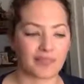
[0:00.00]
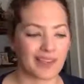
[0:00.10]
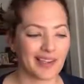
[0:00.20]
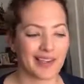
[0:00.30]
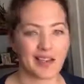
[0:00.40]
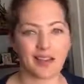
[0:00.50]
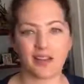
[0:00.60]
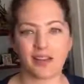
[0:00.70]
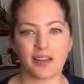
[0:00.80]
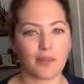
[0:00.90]
and kind of
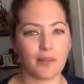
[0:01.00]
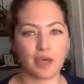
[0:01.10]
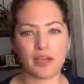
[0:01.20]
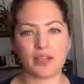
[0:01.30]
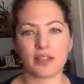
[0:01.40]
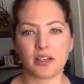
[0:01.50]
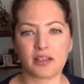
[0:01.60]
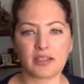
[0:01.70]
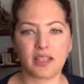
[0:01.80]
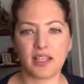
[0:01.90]
the buzz on
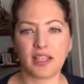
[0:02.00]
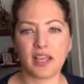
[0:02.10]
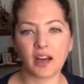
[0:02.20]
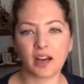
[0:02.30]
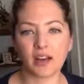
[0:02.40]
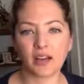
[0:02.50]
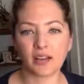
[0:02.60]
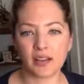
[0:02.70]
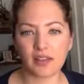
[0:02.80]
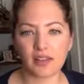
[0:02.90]
skincare
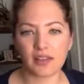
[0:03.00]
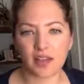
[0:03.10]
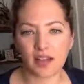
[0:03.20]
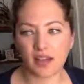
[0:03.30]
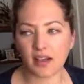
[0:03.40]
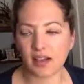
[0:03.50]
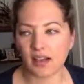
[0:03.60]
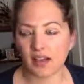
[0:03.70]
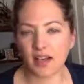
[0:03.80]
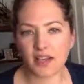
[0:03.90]
these
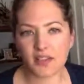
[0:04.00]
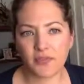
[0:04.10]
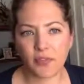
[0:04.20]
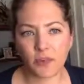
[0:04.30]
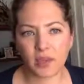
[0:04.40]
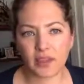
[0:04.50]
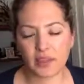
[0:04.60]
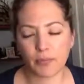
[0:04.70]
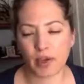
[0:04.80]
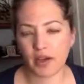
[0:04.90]
last few weeks,
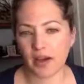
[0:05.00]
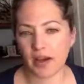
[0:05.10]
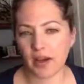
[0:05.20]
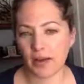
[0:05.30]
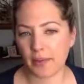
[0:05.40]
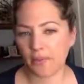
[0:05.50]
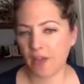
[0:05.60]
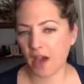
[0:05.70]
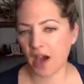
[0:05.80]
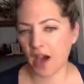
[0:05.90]
but
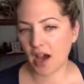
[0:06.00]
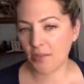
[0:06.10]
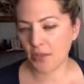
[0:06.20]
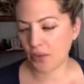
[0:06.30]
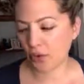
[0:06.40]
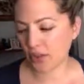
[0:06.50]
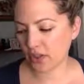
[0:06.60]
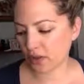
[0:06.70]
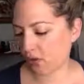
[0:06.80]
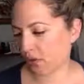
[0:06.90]
I'm just going to
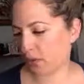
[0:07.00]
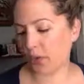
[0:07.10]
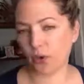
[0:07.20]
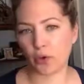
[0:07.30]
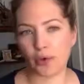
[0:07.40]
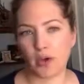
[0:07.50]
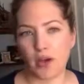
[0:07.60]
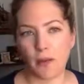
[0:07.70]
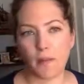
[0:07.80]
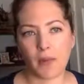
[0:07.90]
go through
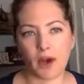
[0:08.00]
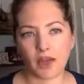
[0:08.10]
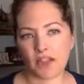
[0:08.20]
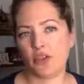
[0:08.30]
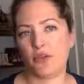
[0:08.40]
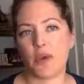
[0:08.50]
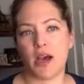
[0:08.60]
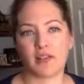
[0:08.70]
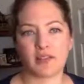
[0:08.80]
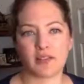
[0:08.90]
my two
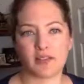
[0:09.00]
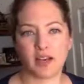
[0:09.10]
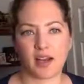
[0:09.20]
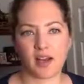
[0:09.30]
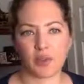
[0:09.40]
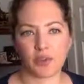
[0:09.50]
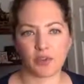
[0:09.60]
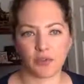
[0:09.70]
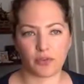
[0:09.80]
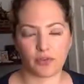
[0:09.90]
masks that I will do
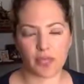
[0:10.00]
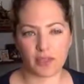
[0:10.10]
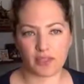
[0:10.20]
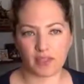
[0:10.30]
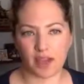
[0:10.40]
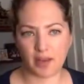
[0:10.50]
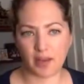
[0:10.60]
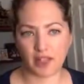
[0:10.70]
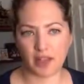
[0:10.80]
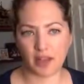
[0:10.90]
from time to time
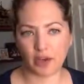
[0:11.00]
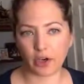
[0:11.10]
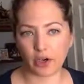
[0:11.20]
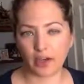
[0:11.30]
together.